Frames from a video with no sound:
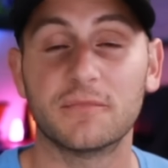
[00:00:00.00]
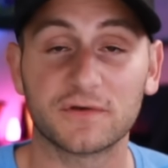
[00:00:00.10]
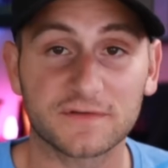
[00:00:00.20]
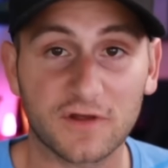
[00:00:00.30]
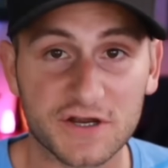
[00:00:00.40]
The
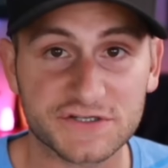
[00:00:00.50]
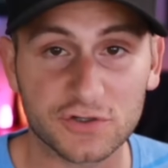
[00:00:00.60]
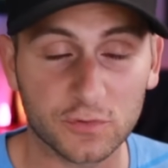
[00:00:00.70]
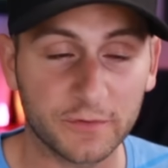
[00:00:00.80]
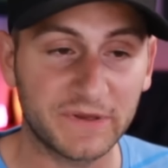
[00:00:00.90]
most
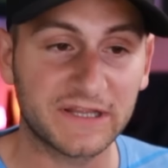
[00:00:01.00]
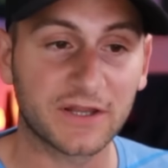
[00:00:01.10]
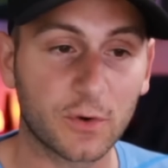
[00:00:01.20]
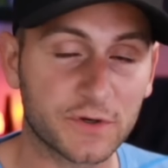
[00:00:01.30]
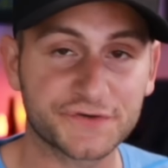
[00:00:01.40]
logical would be
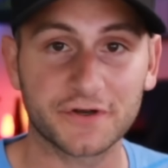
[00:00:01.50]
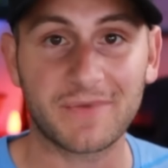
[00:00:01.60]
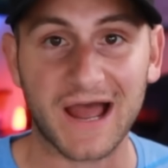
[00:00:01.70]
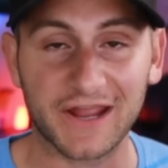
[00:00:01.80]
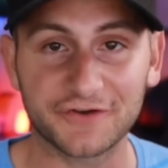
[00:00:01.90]
lower
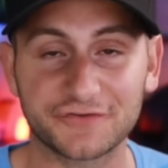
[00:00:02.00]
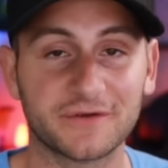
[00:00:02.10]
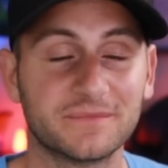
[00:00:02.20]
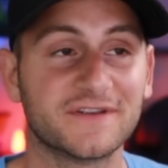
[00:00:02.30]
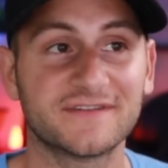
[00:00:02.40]
trim, higher
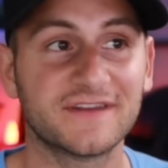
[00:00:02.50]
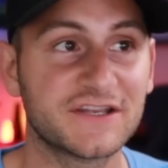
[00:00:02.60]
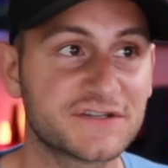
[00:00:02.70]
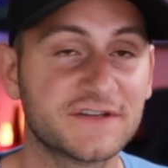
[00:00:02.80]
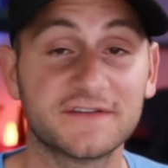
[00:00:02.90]
trim
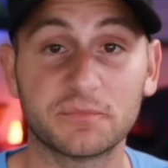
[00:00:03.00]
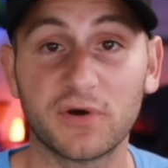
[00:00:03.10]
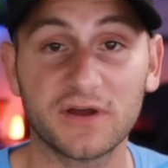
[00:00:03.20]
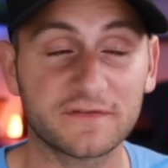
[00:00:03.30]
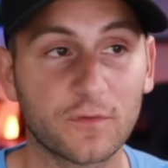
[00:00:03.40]
distinctions,
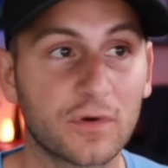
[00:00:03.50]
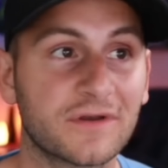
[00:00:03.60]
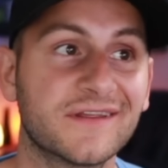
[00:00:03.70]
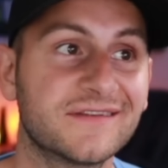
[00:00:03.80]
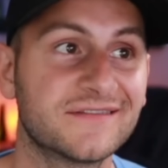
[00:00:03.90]
but Ford
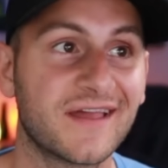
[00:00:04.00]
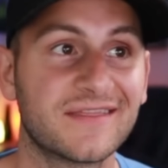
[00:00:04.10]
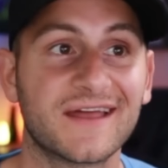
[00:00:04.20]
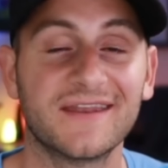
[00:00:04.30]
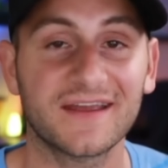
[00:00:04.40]
did say
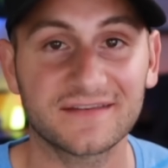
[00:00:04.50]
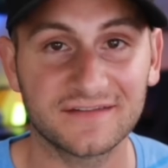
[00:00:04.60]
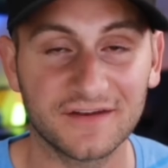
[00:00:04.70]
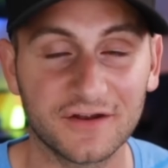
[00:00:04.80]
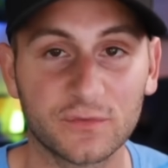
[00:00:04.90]
that
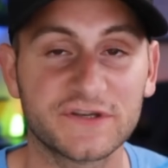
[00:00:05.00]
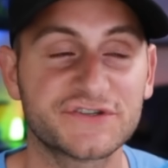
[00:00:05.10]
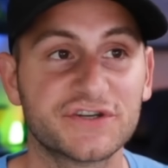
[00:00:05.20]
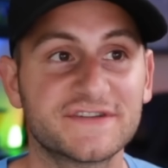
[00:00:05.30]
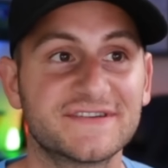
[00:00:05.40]
next year we
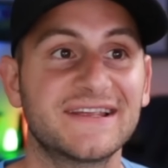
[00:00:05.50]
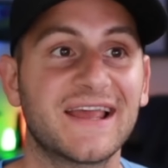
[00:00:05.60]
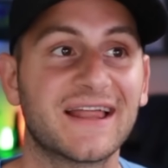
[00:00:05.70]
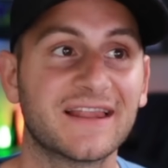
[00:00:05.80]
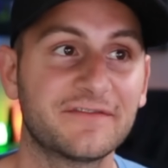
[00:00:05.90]
should see
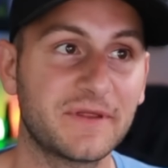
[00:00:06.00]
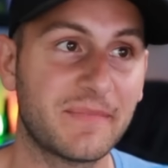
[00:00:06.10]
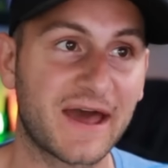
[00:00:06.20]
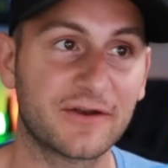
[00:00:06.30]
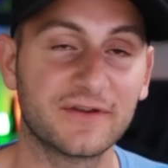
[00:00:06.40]
LFP
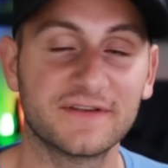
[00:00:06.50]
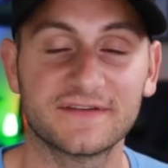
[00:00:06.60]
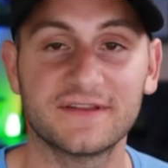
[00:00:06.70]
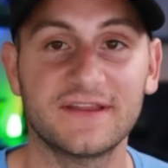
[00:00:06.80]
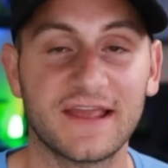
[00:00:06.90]
batteries
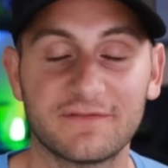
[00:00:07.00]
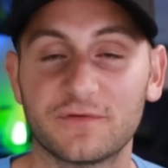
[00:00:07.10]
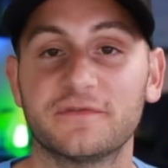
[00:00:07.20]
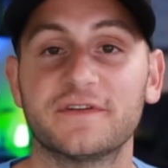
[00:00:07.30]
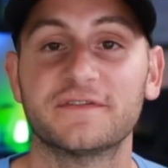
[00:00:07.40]
in the
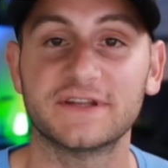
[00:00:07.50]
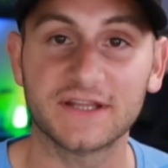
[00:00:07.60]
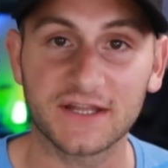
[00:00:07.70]
F-150